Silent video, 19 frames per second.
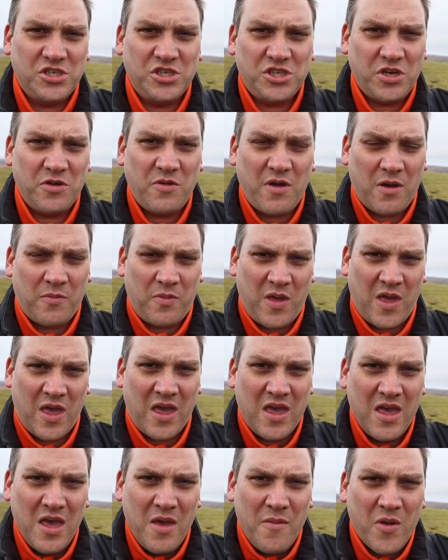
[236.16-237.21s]
to shoot up
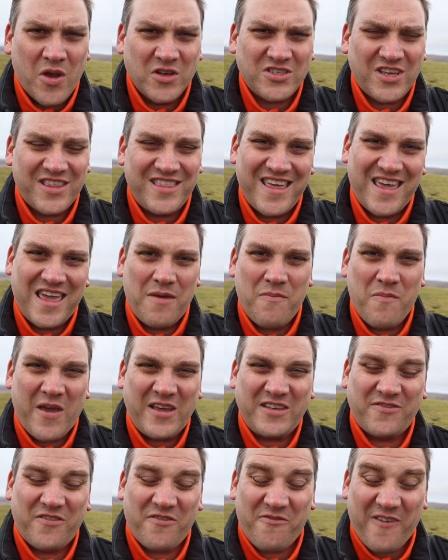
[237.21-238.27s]
here because I think it
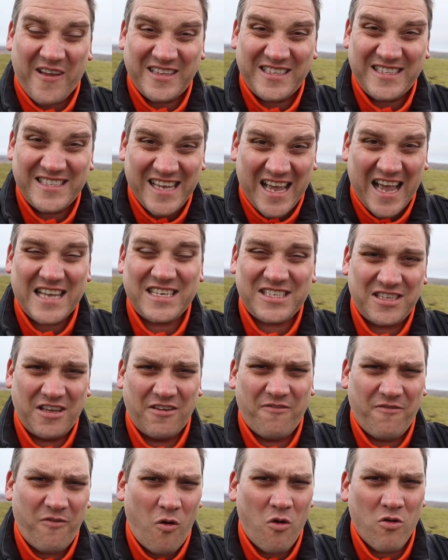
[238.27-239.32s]
makes for
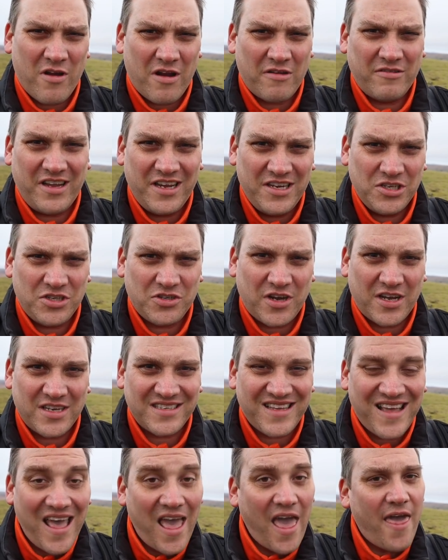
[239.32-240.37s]
fantastic foreground
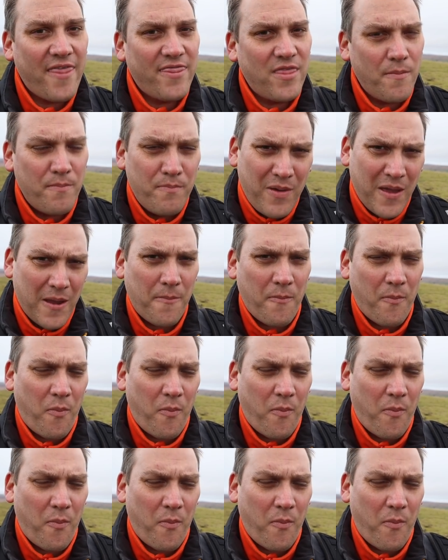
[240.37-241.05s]
interest. The big